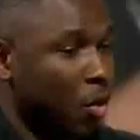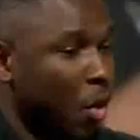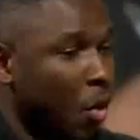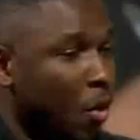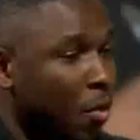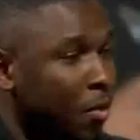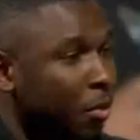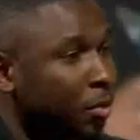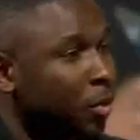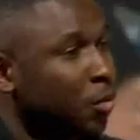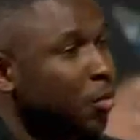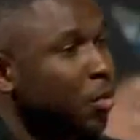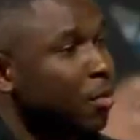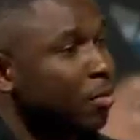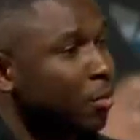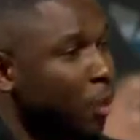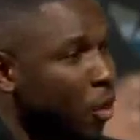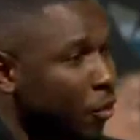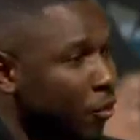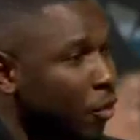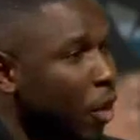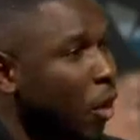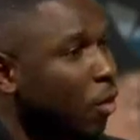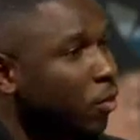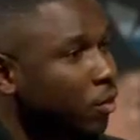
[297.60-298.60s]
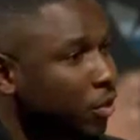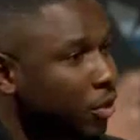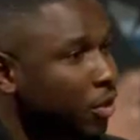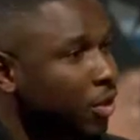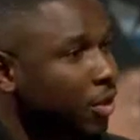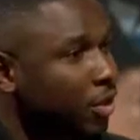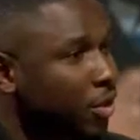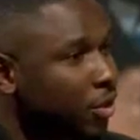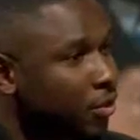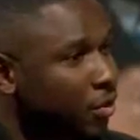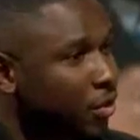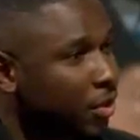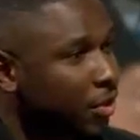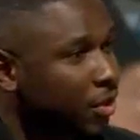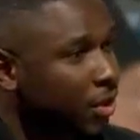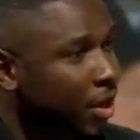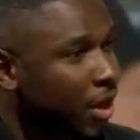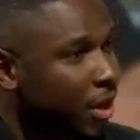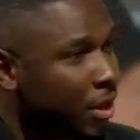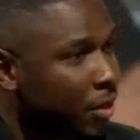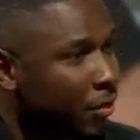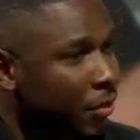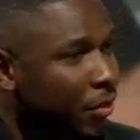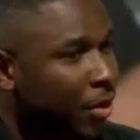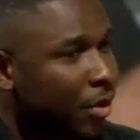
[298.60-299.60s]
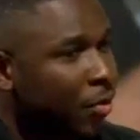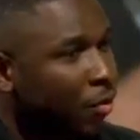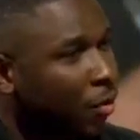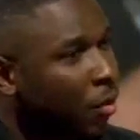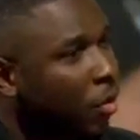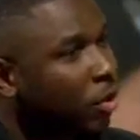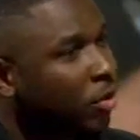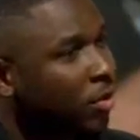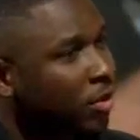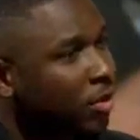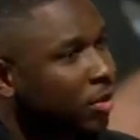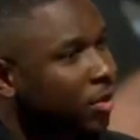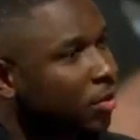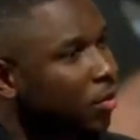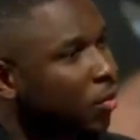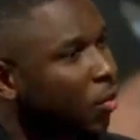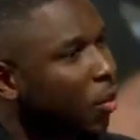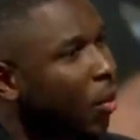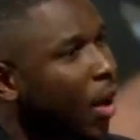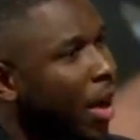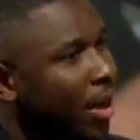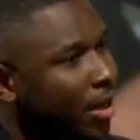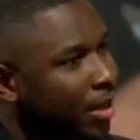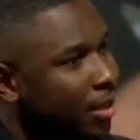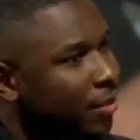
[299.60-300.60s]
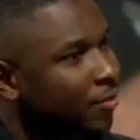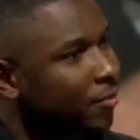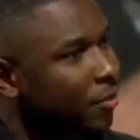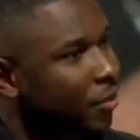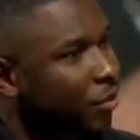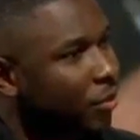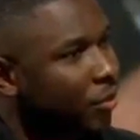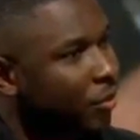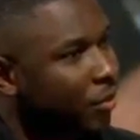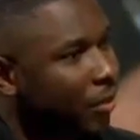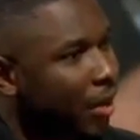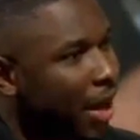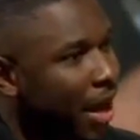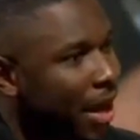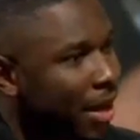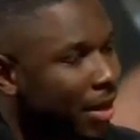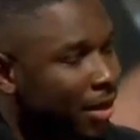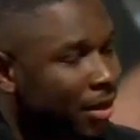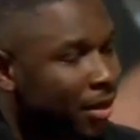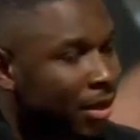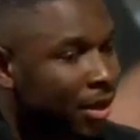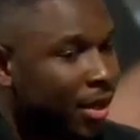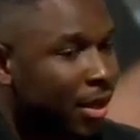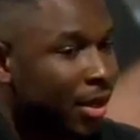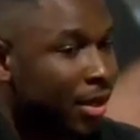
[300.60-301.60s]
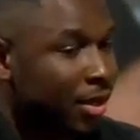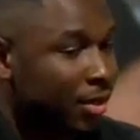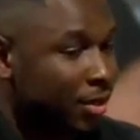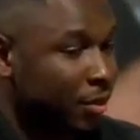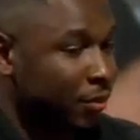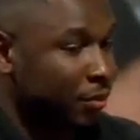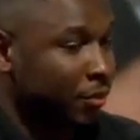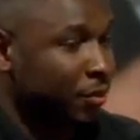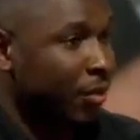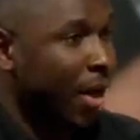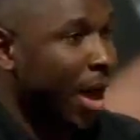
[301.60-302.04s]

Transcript: going between both cultures to a certain degree was quite difficult. And to